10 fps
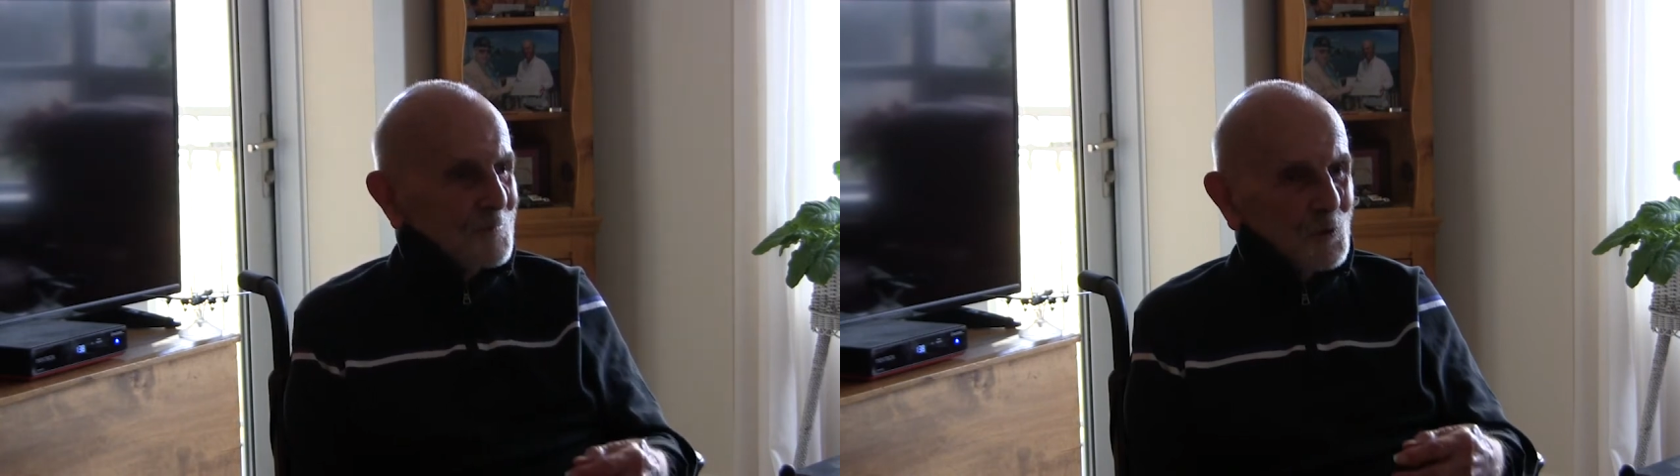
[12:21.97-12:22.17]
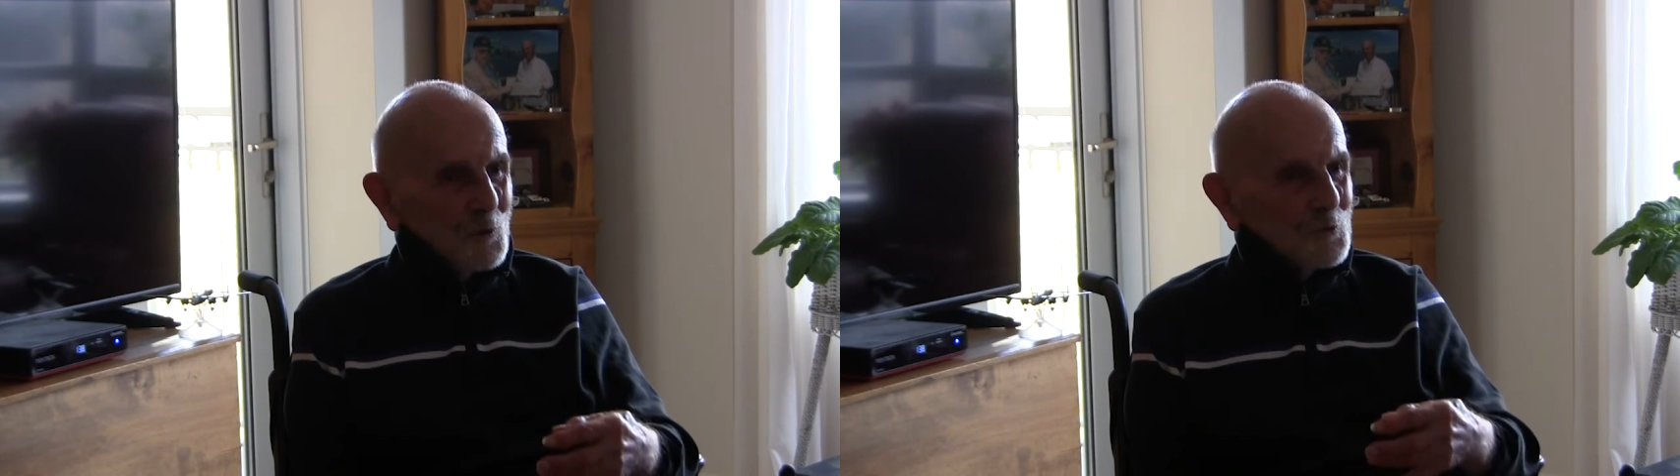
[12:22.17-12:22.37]

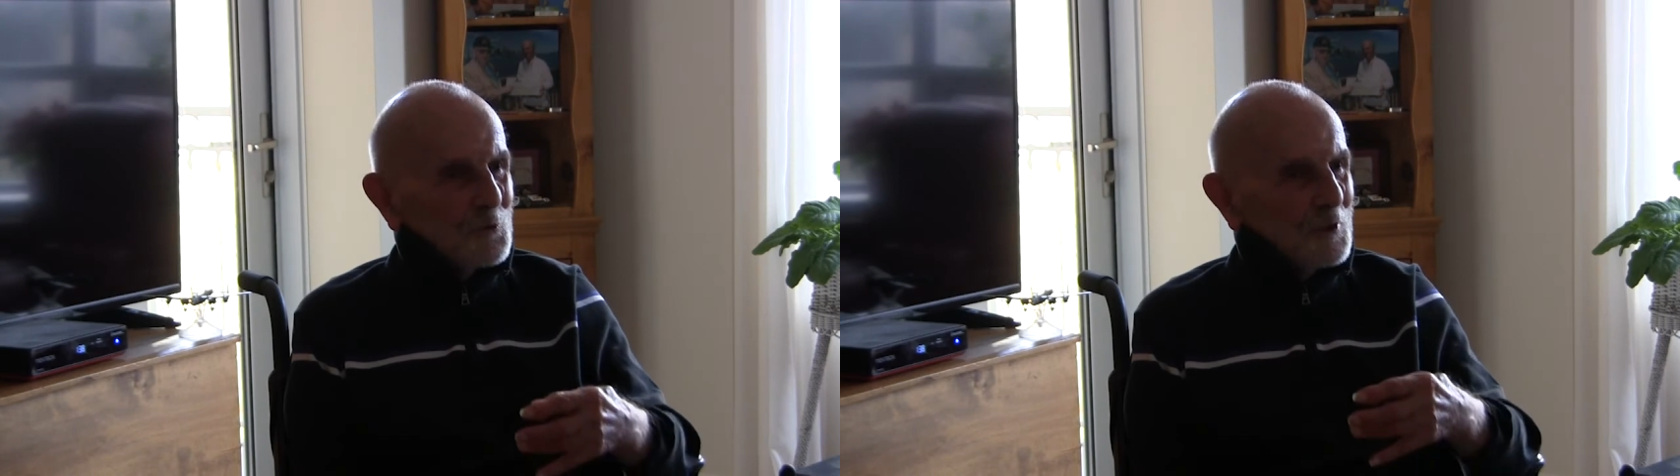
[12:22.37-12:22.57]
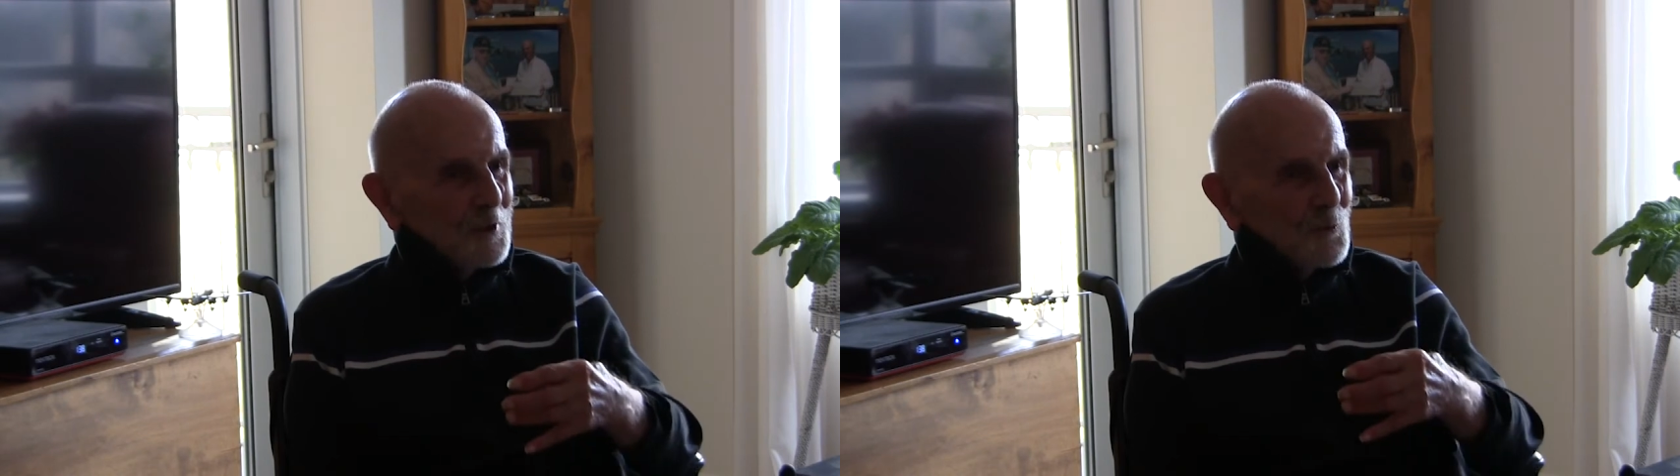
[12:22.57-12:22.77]

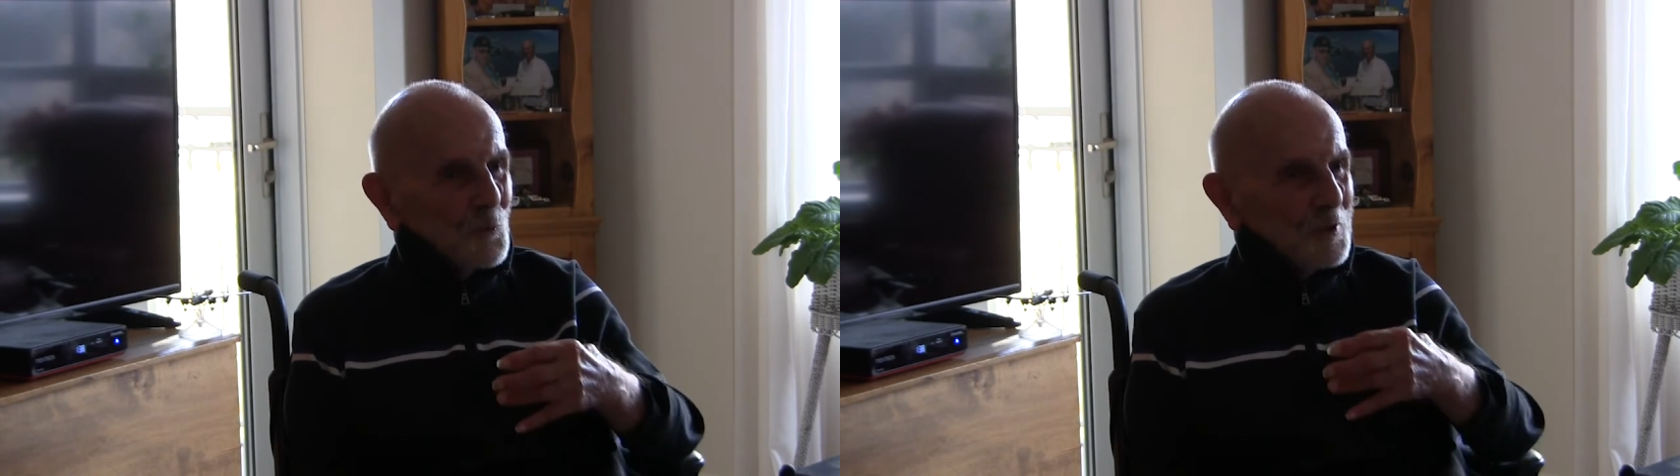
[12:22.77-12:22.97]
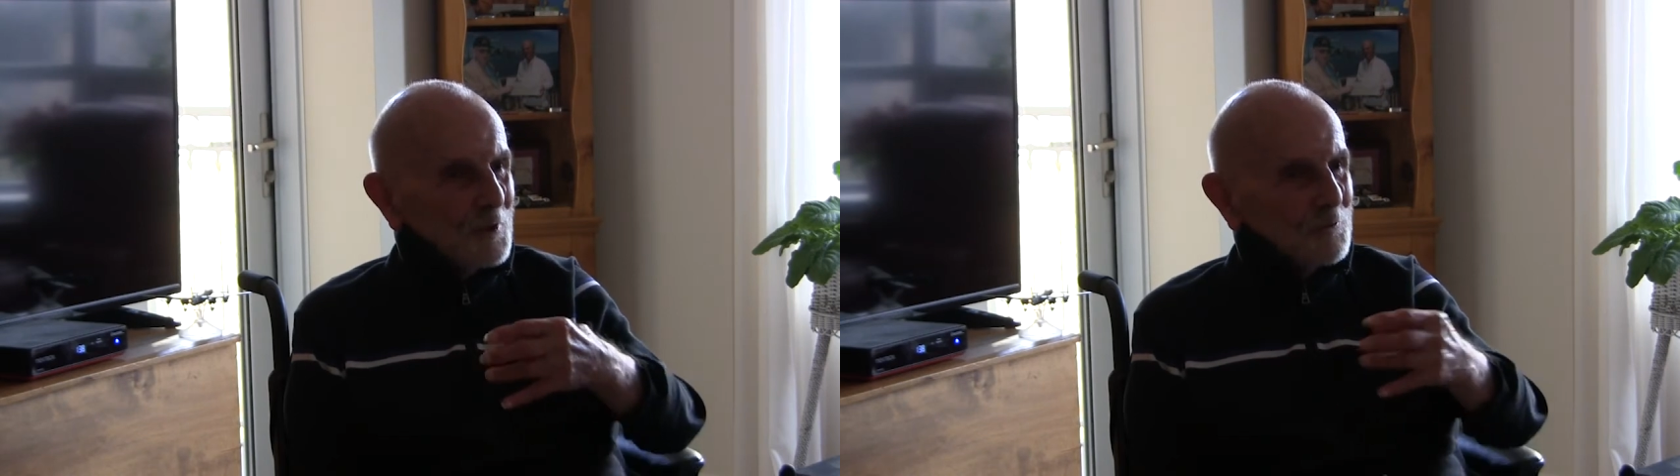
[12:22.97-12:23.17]
close-knit,
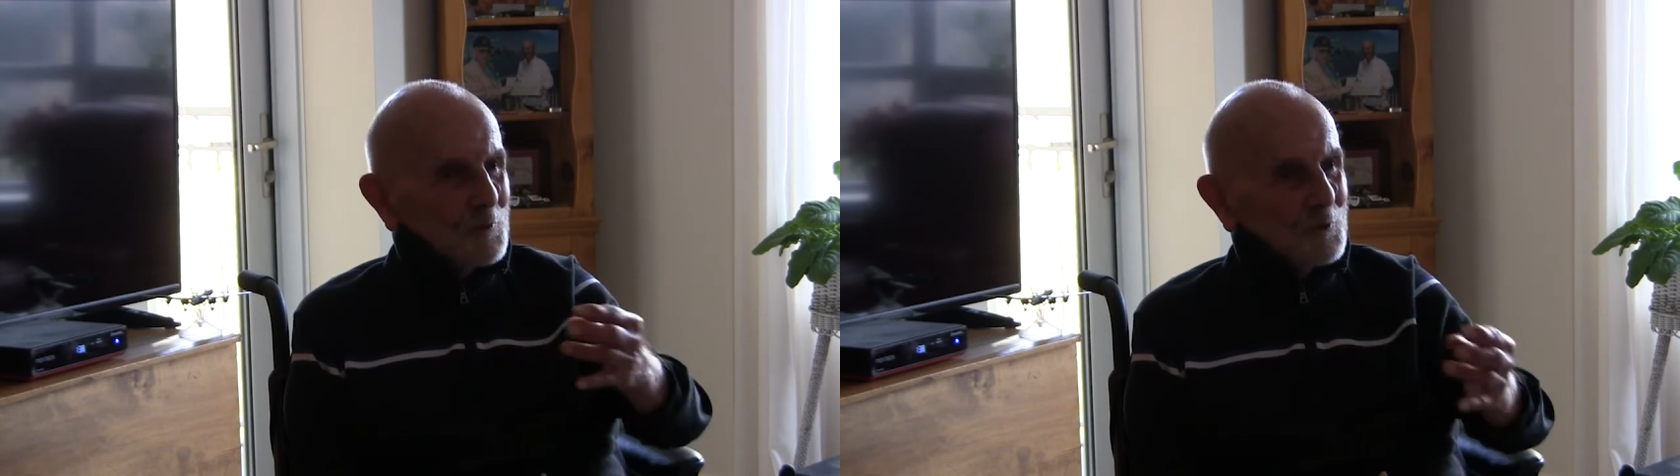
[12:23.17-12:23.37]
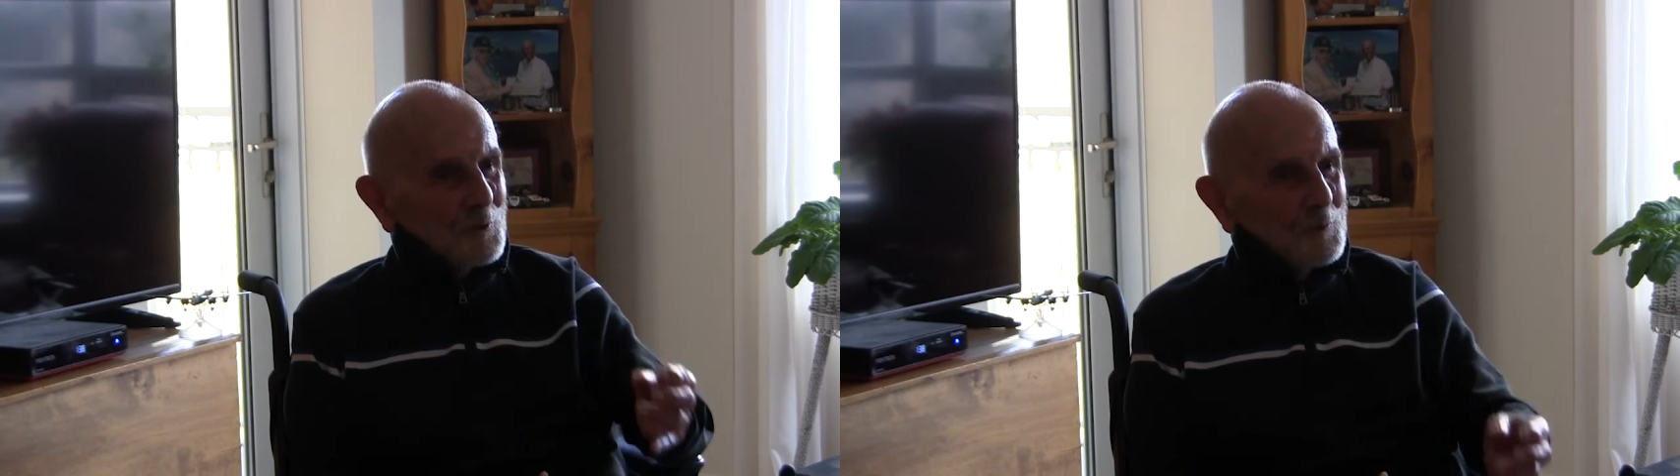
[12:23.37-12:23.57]

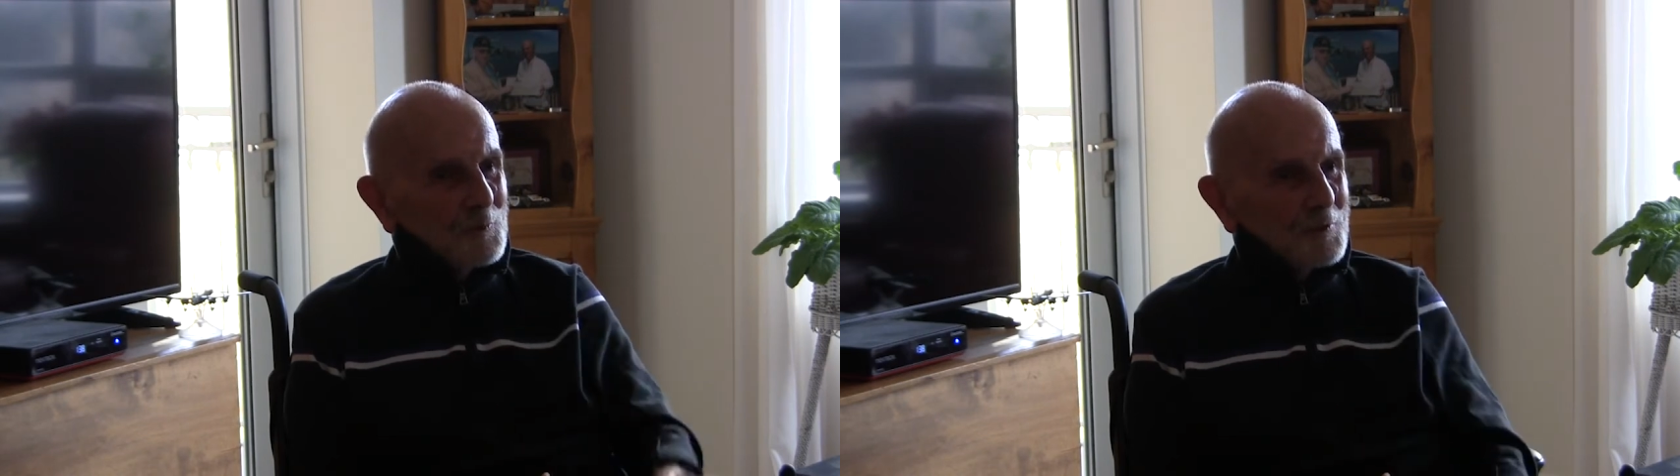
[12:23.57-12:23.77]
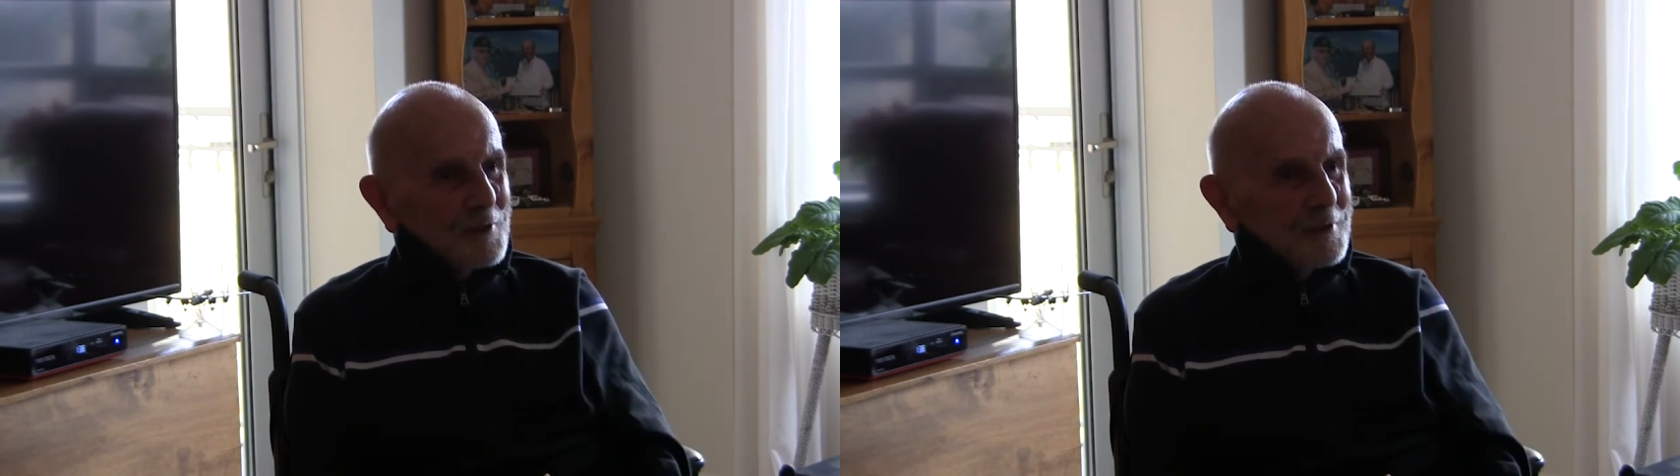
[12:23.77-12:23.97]
wonderful
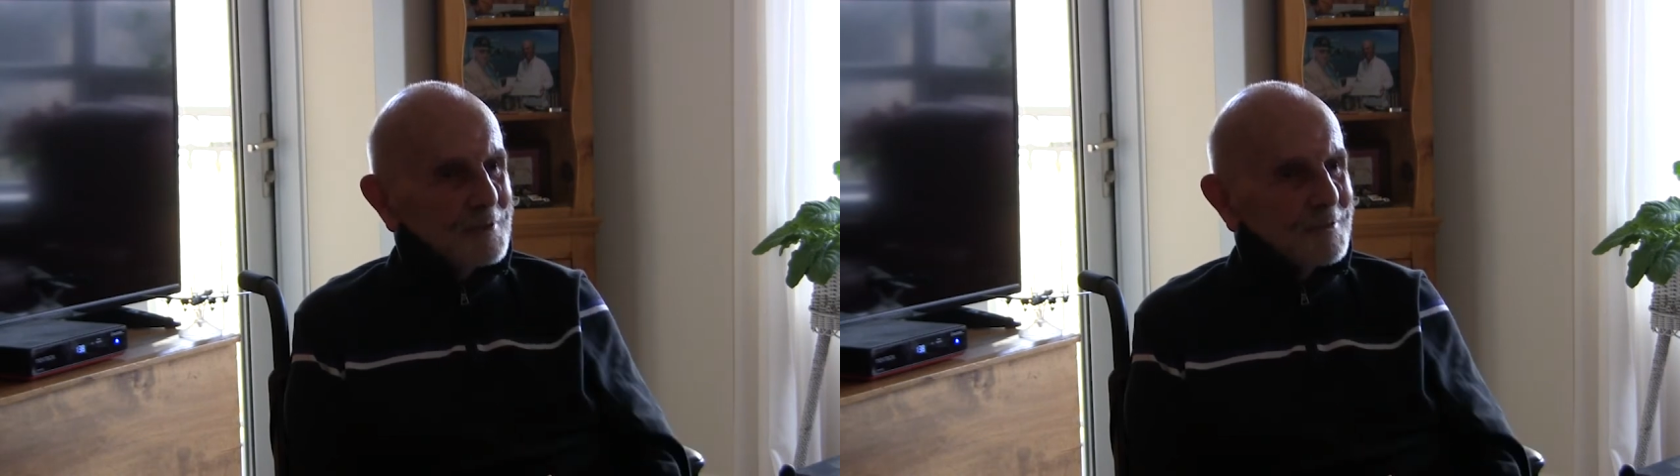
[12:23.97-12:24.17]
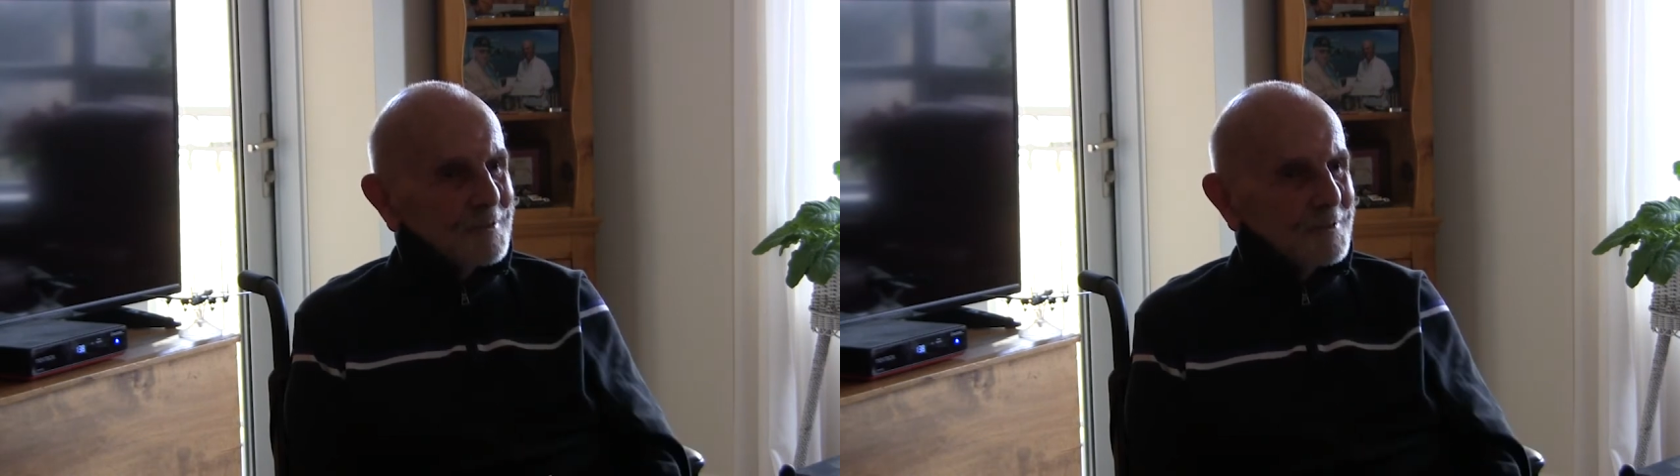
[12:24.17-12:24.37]
group of guys,